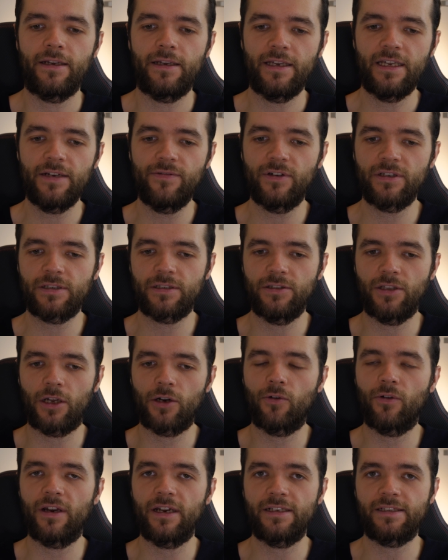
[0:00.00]
he was not
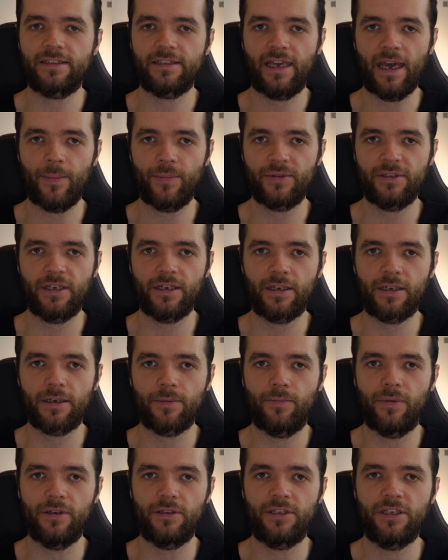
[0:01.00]
only
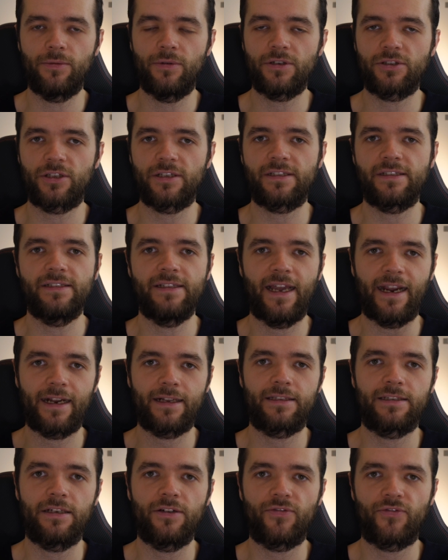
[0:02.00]
skeptic, but he was just
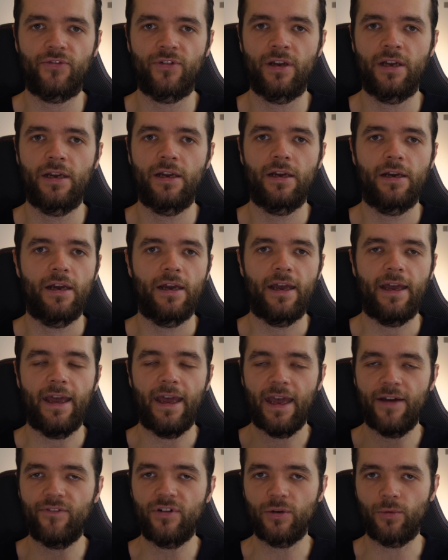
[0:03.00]
negative
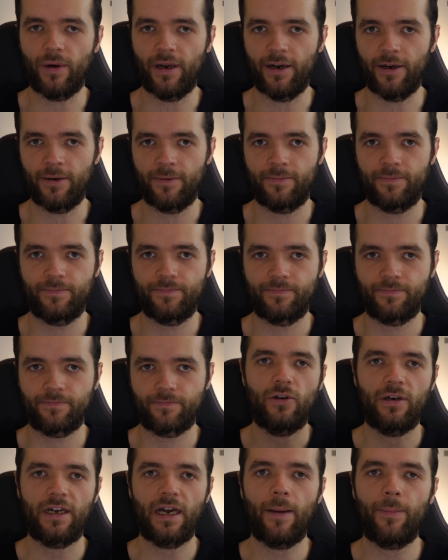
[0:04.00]
everywhere.
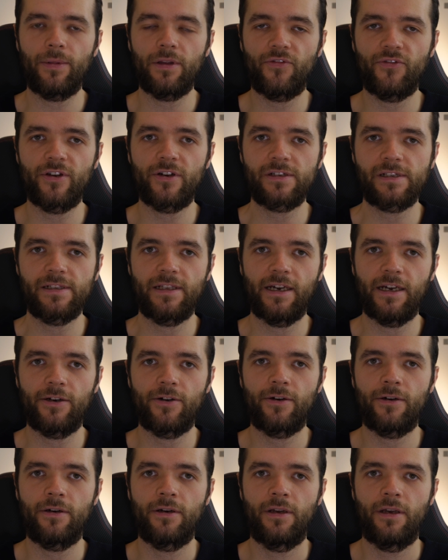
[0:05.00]
So a couple of years
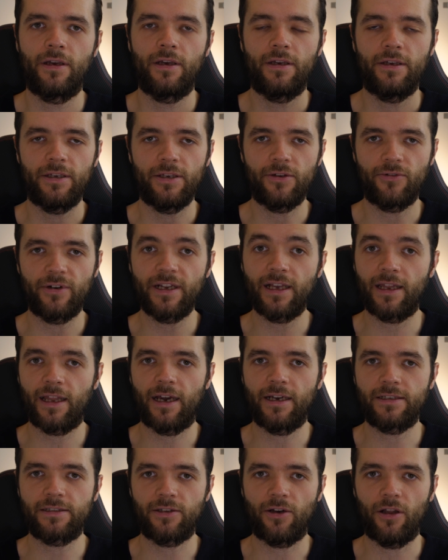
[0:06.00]
later, he
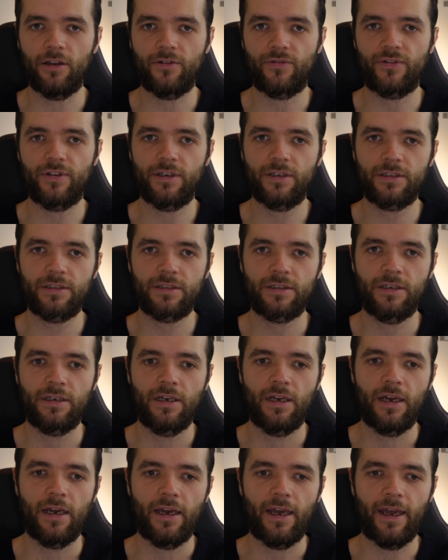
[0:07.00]
realized all of this
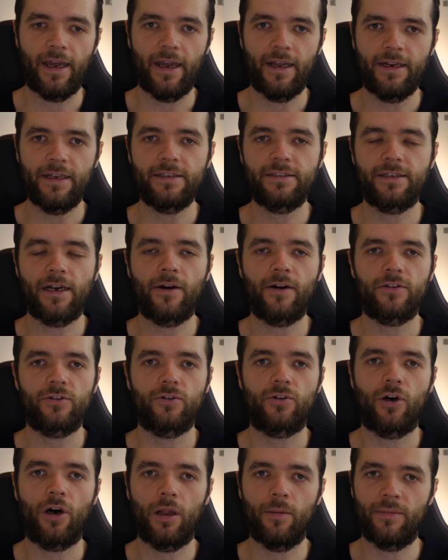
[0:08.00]
and he started to
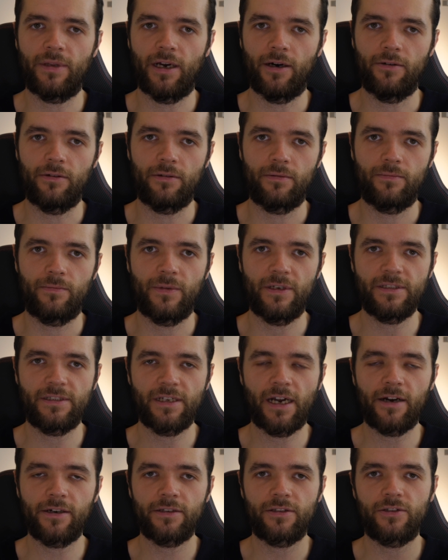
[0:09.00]
calm down. He
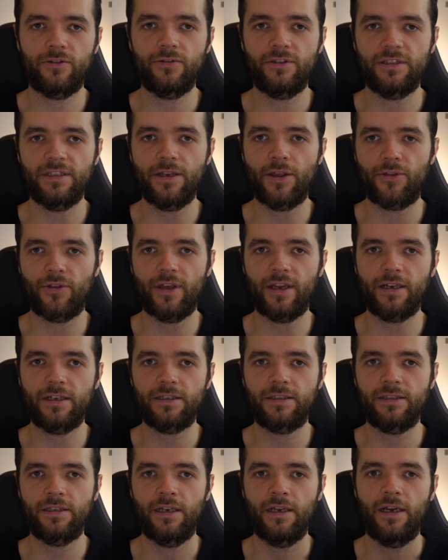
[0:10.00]
started to see
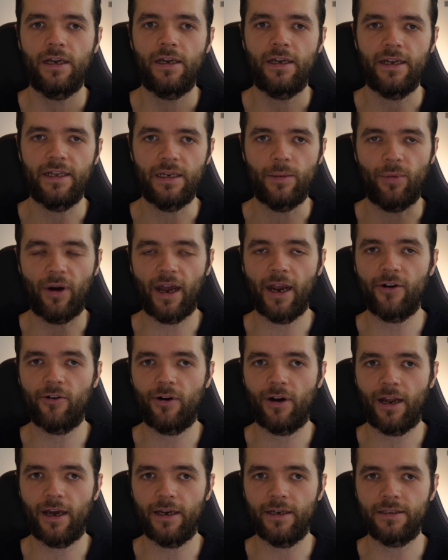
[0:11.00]
things in a brighter
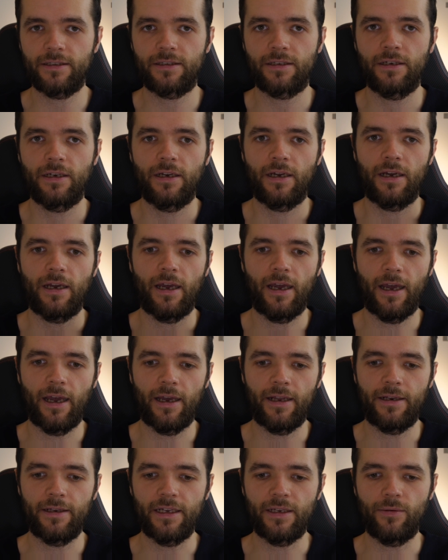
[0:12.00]
light,
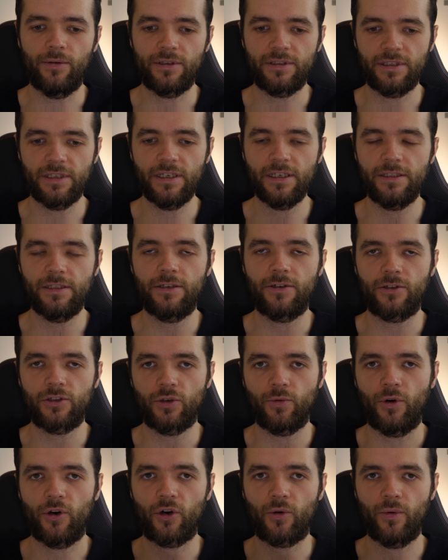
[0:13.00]
and it was easier
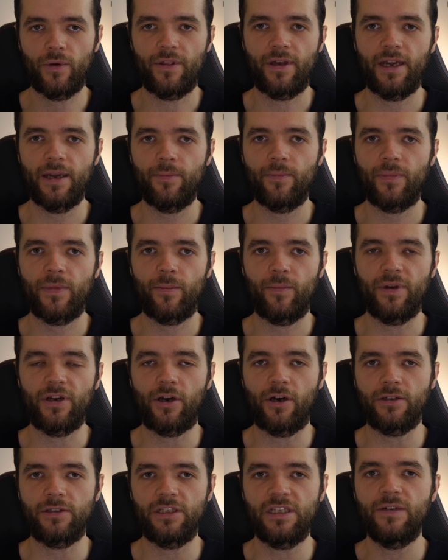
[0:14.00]
to work with him
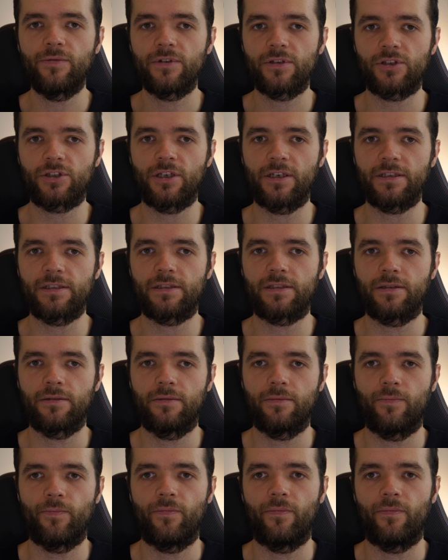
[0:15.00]
because he was just,